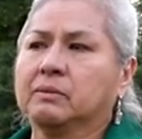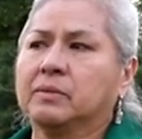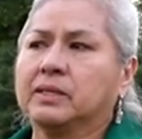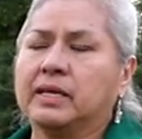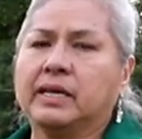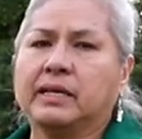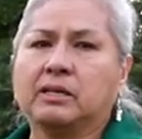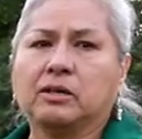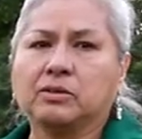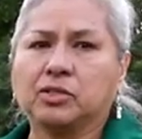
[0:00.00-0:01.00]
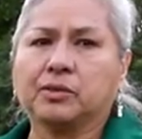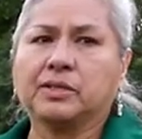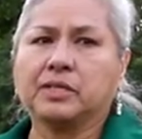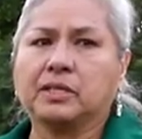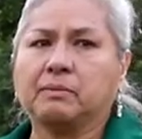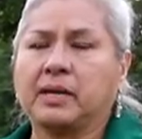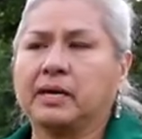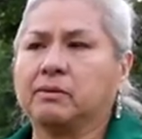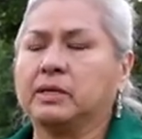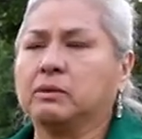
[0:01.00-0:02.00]
but they had no choice in the
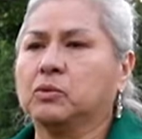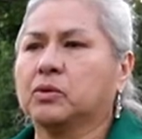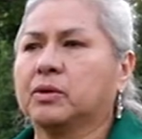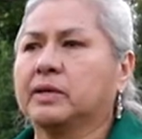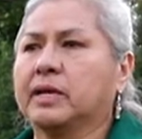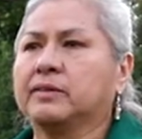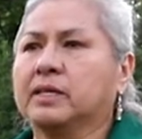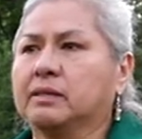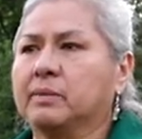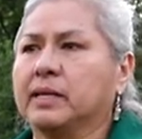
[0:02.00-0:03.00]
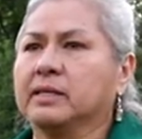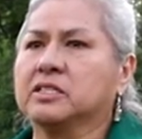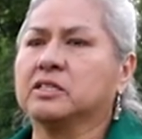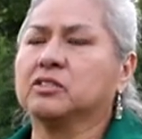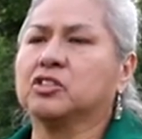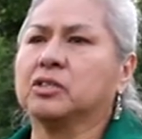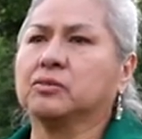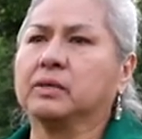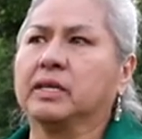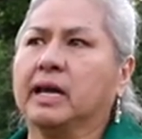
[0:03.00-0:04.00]
matter anymore. And I think about these little
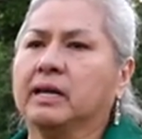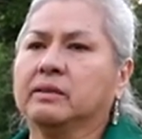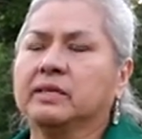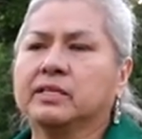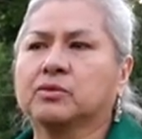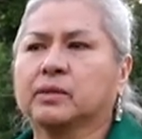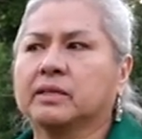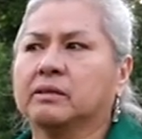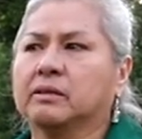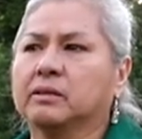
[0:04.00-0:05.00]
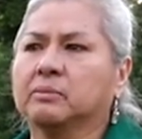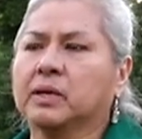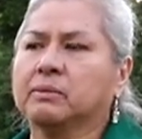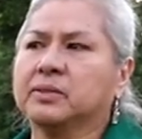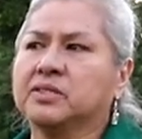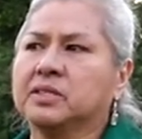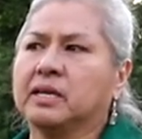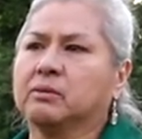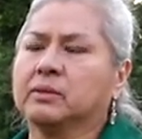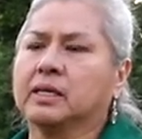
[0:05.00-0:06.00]
children now. That's what they're going to probably say
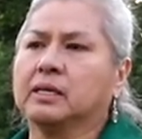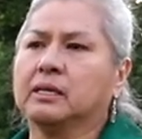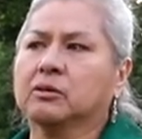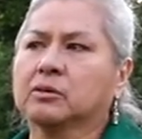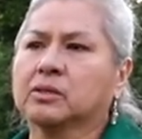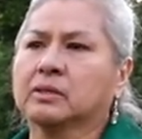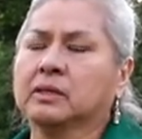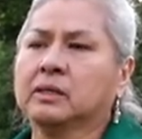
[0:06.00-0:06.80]
when they get older.